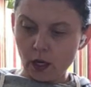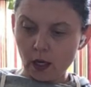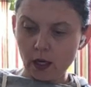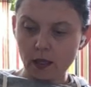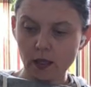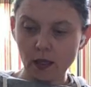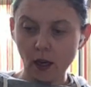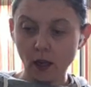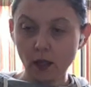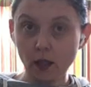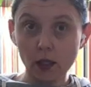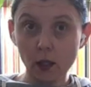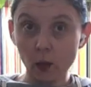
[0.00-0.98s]
It's an
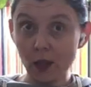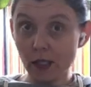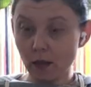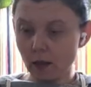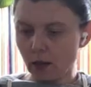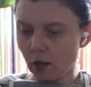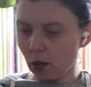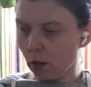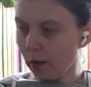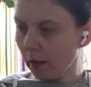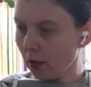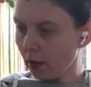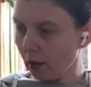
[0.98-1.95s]
unsweetened soy
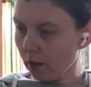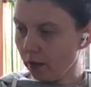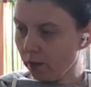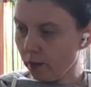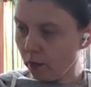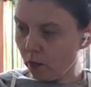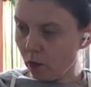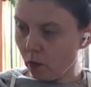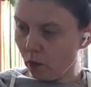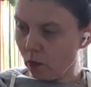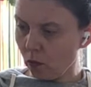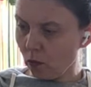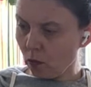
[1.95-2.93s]
milk.
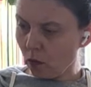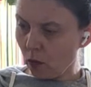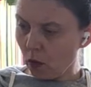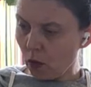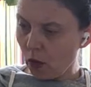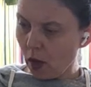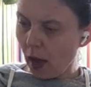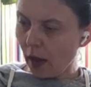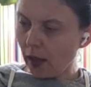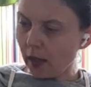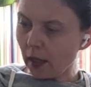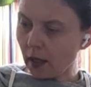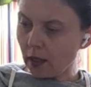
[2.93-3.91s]
I
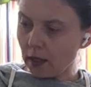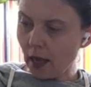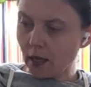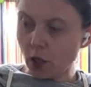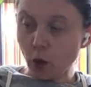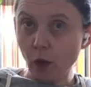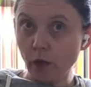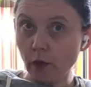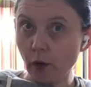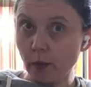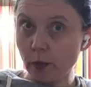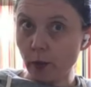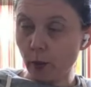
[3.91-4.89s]
like it because it has 12
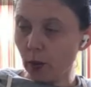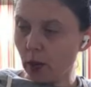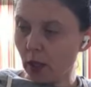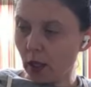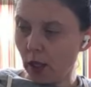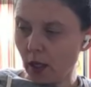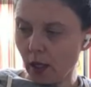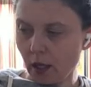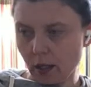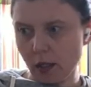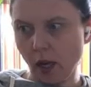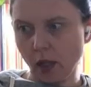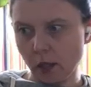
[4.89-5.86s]
grams of protein in it and
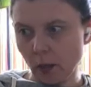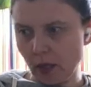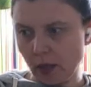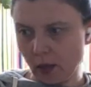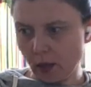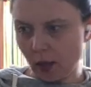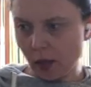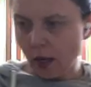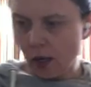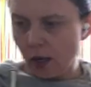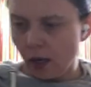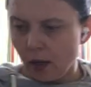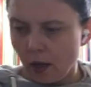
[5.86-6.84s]
it's not sweetened.
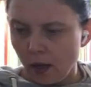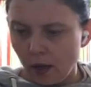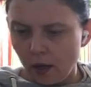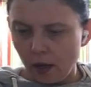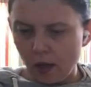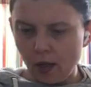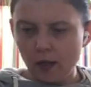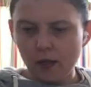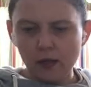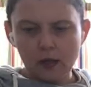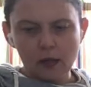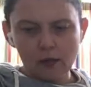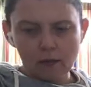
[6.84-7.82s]

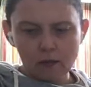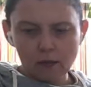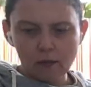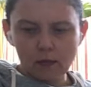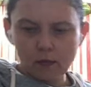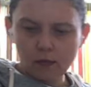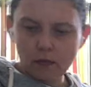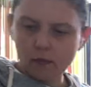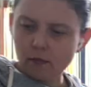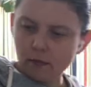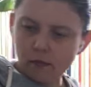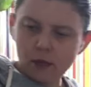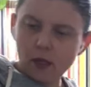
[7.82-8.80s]
It's
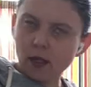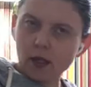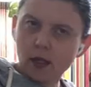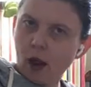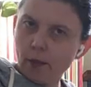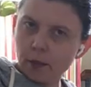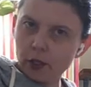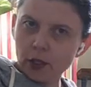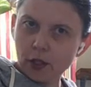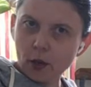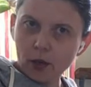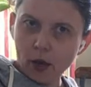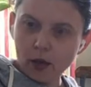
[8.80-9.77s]
not much is
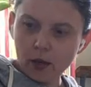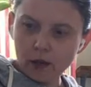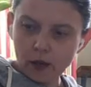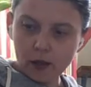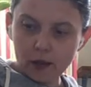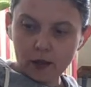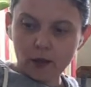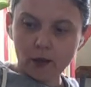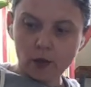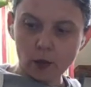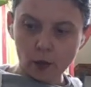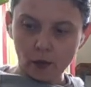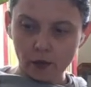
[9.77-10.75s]
going on in there except for the
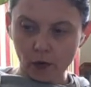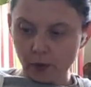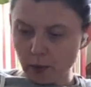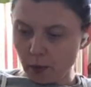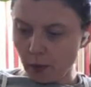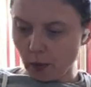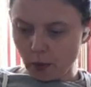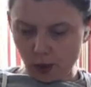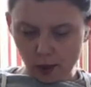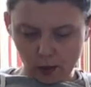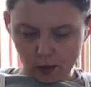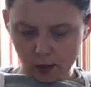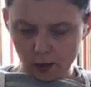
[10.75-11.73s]
12 grams of protein
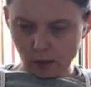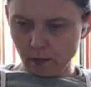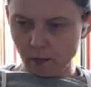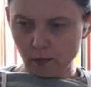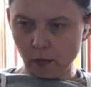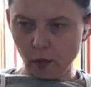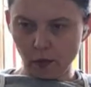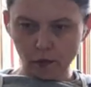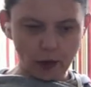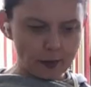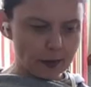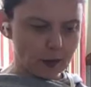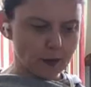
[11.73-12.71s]
and some,
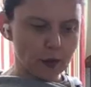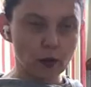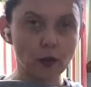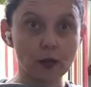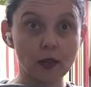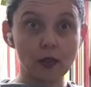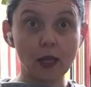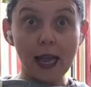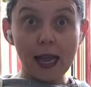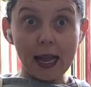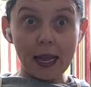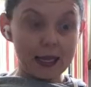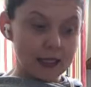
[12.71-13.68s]
vitamins and minerals
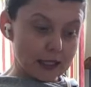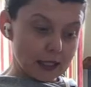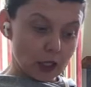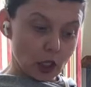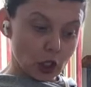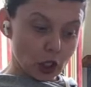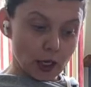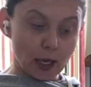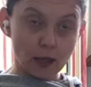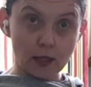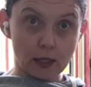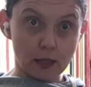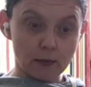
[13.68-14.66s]
and such,
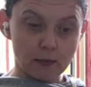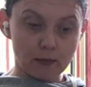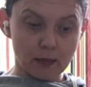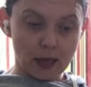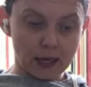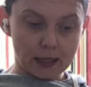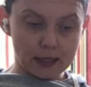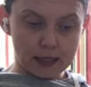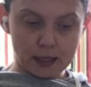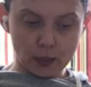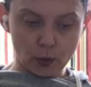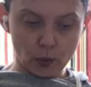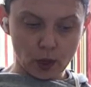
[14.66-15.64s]
calcium,
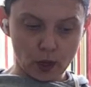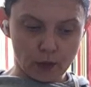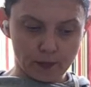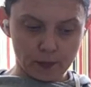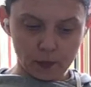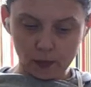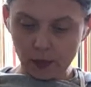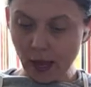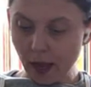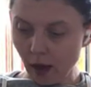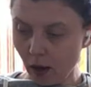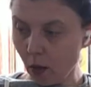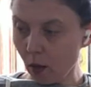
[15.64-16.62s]
etc.
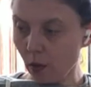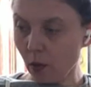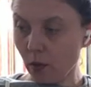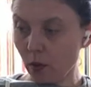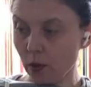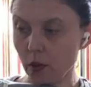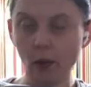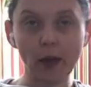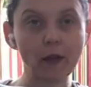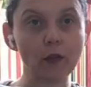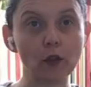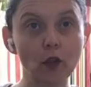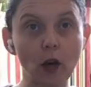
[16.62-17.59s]
Now, so we
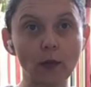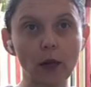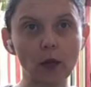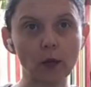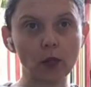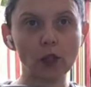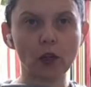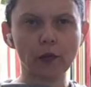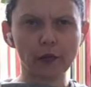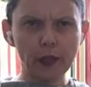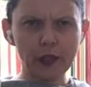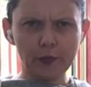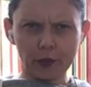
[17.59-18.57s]
have strawberry, which is our
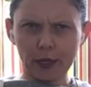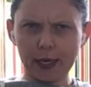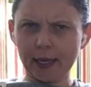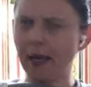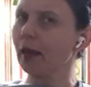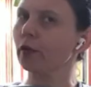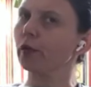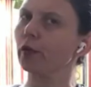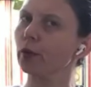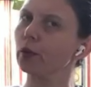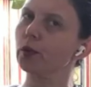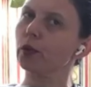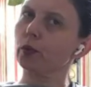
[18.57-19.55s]
flavoring, and
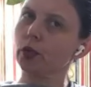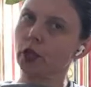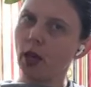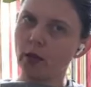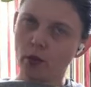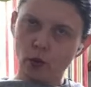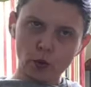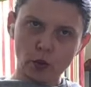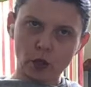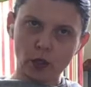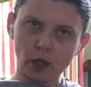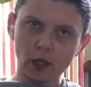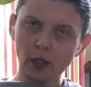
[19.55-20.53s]
fruit, which has
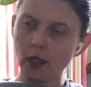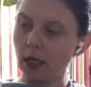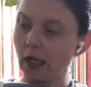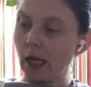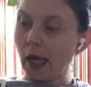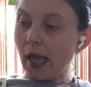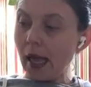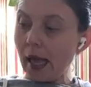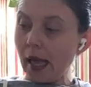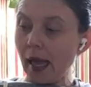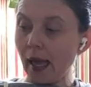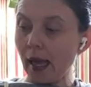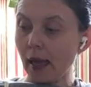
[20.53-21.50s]
nutrition in it,
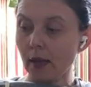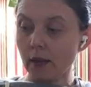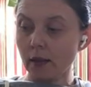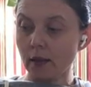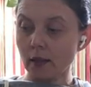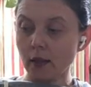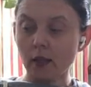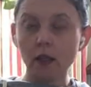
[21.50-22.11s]
and